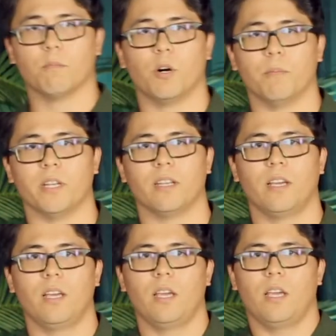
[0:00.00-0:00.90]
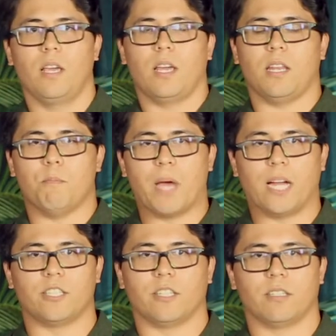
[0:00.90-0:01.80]
a moment and
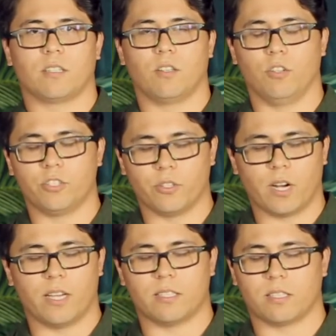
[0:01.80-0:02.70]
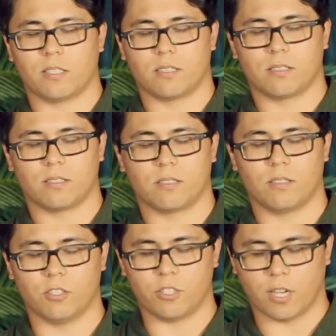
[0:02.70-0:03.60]
imagine, close your eyes
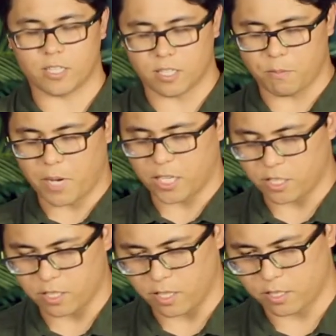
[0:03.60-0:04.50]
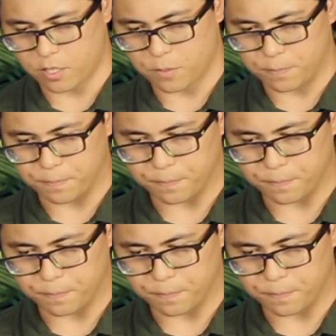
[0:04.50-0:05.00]
and imagine this.